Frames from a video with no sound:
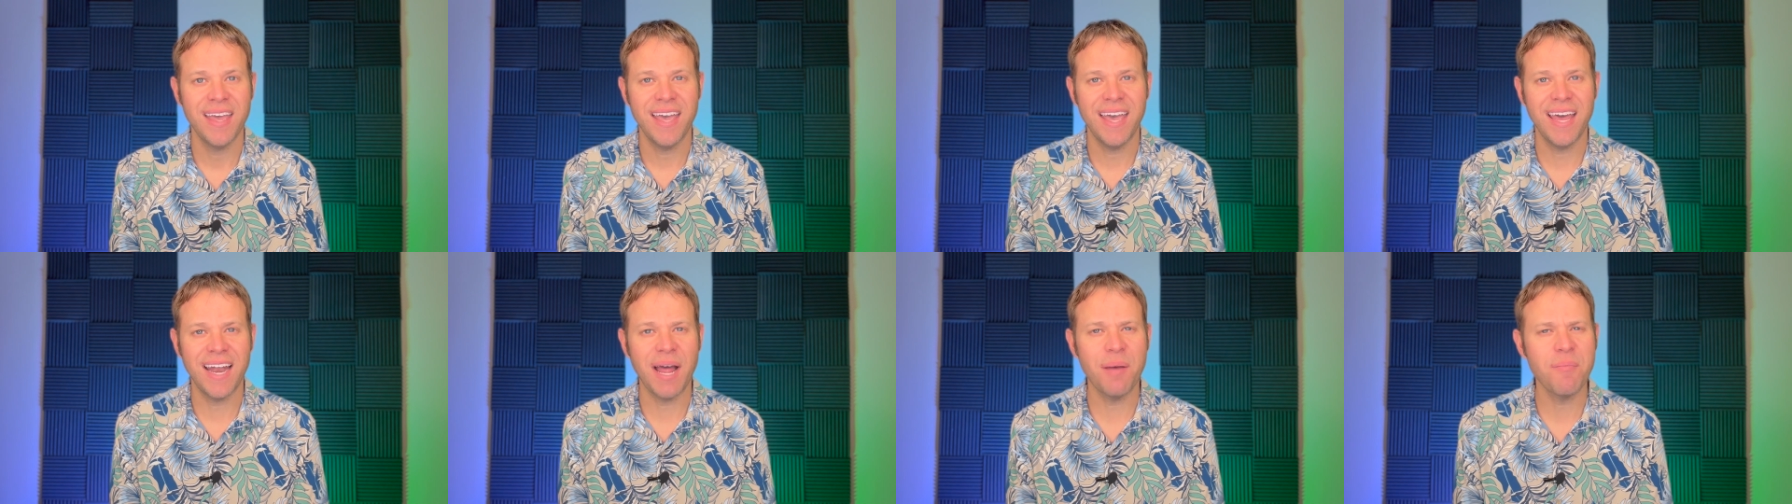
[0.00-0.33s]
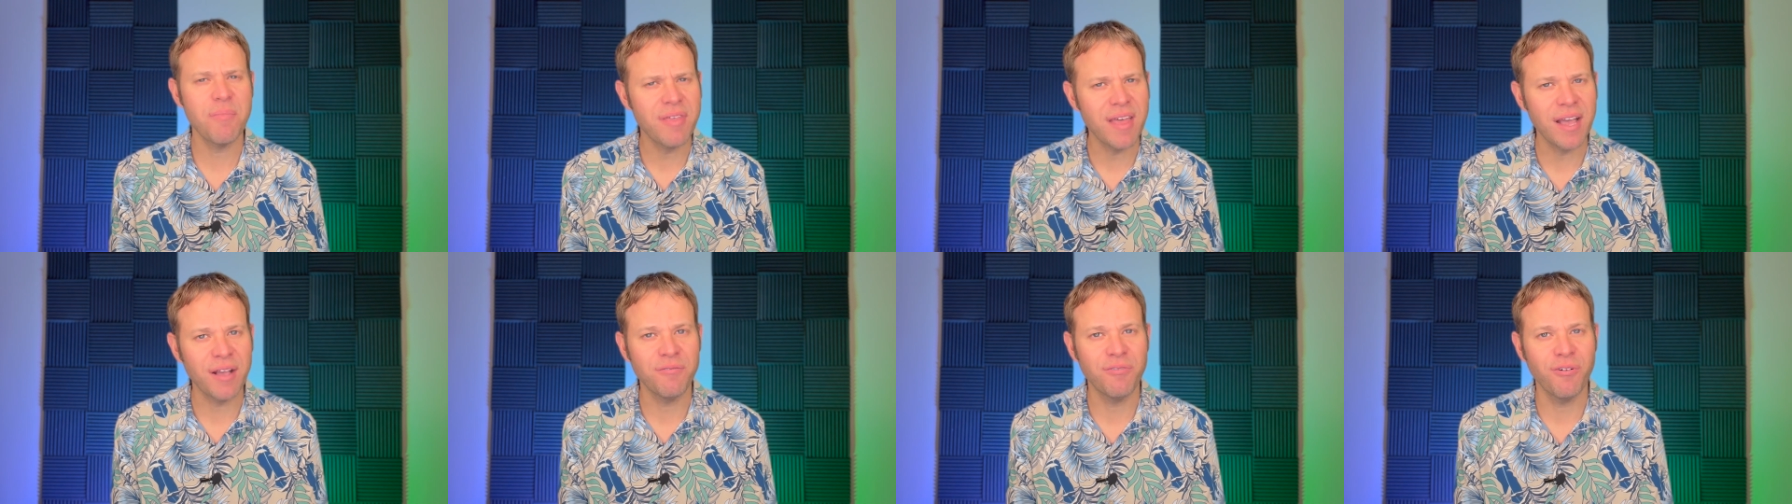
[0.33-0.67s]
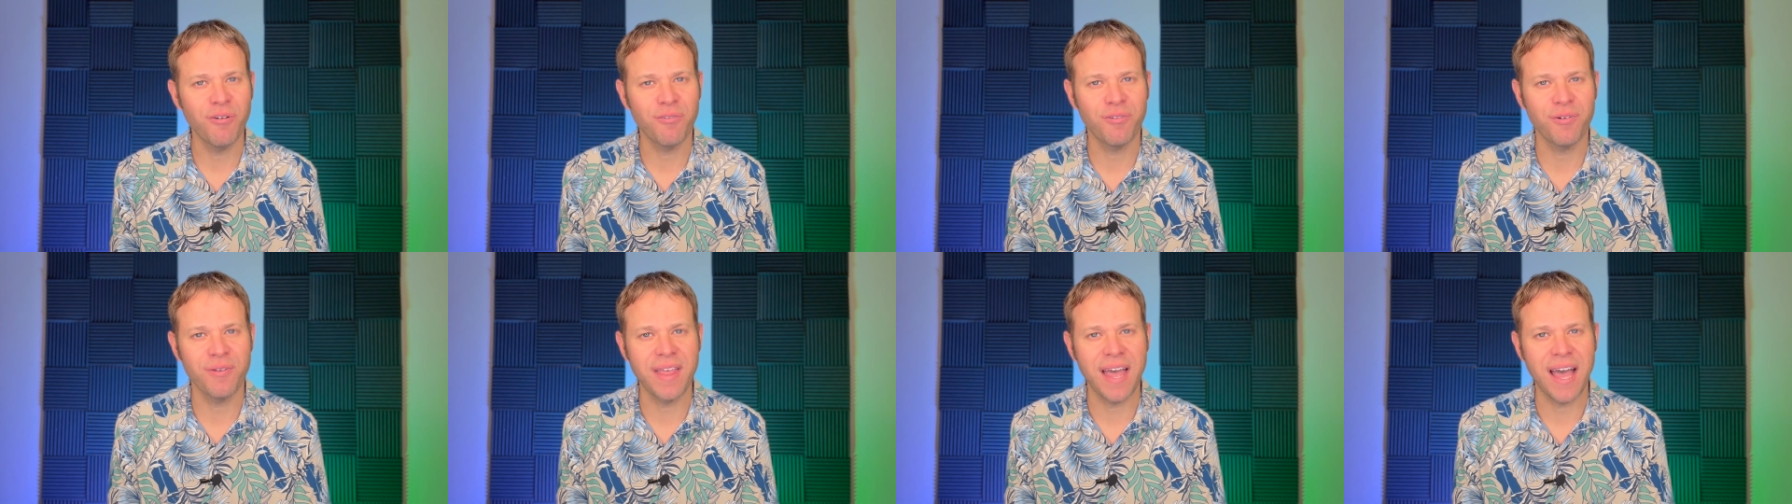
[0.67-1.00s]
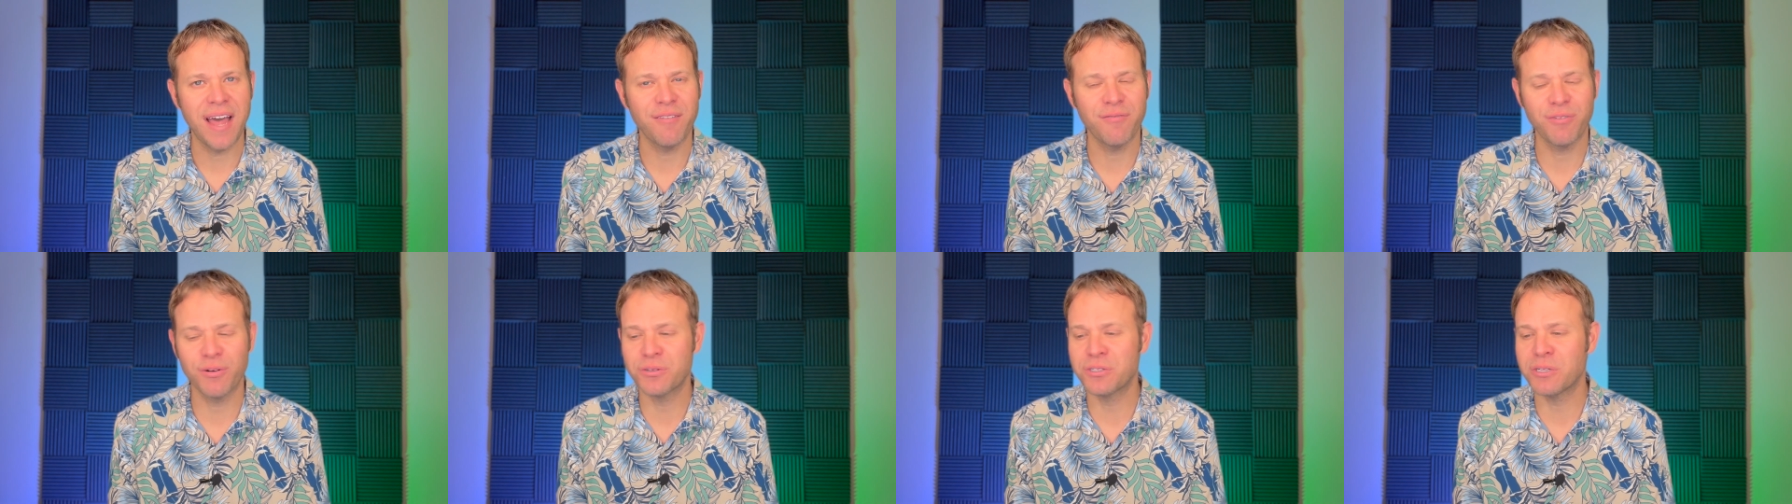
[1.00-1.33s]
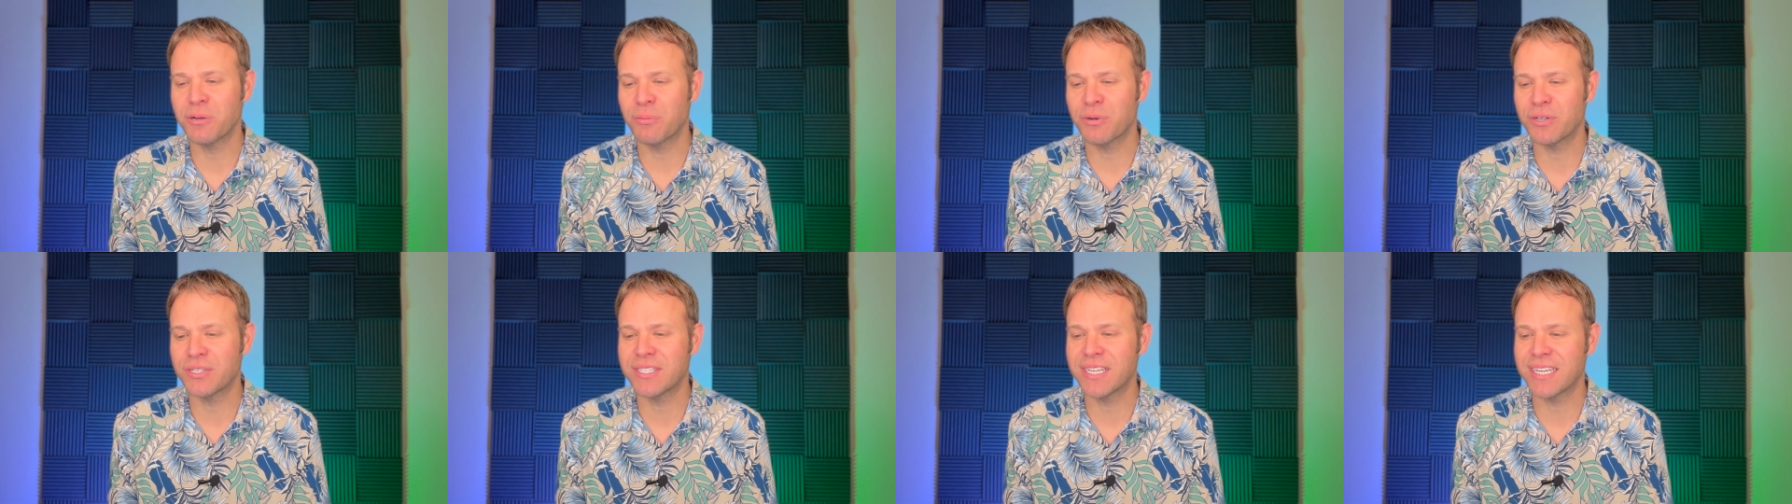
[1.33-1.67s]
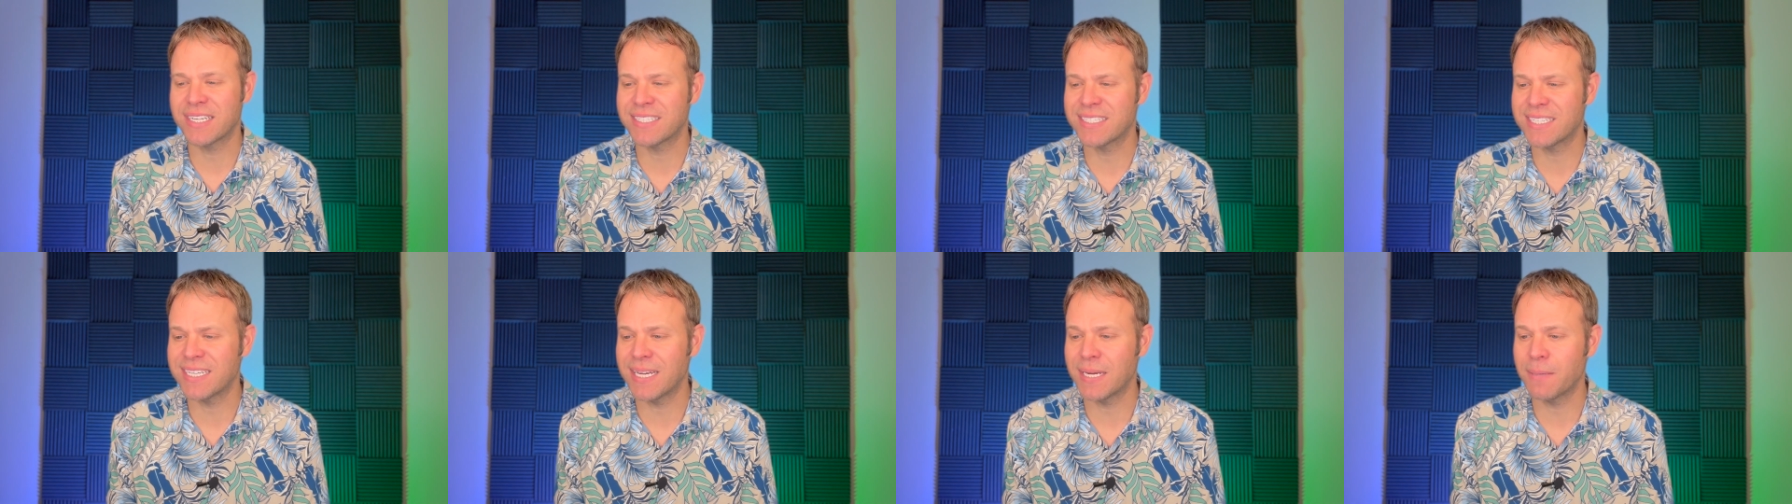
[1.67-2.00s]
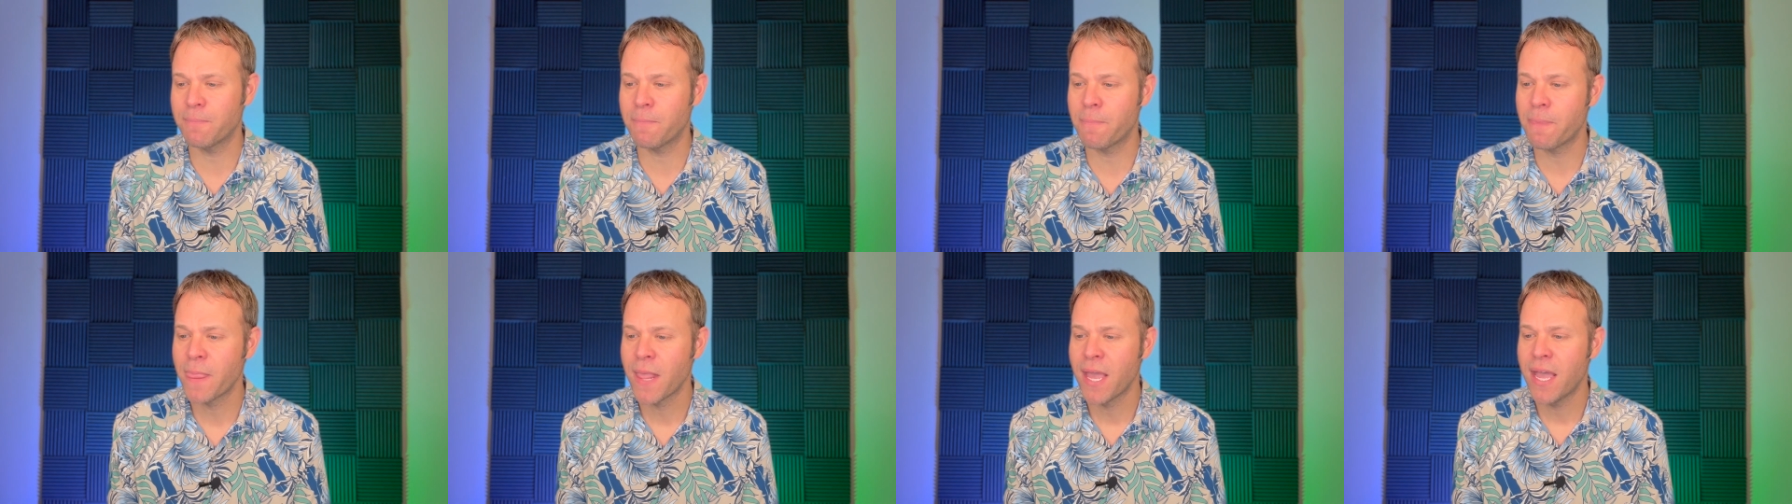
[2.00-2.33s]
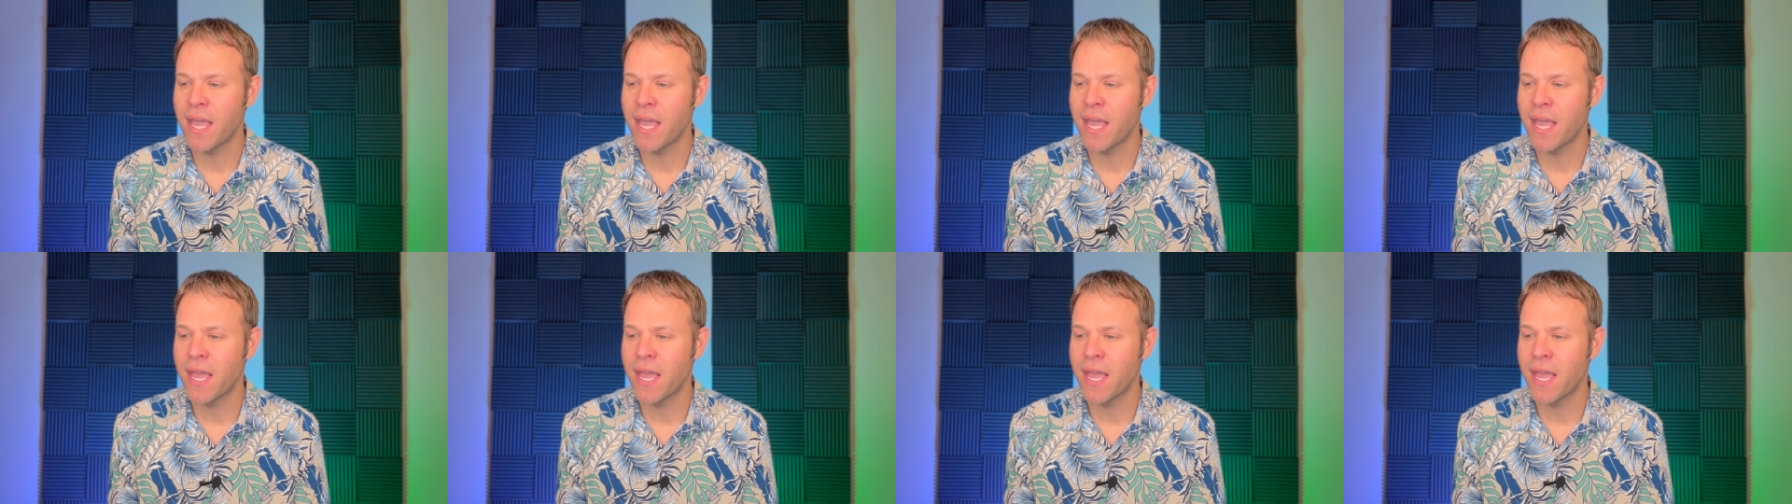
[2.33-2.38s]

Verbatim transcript: And I'm thankful for that. Verse number 16.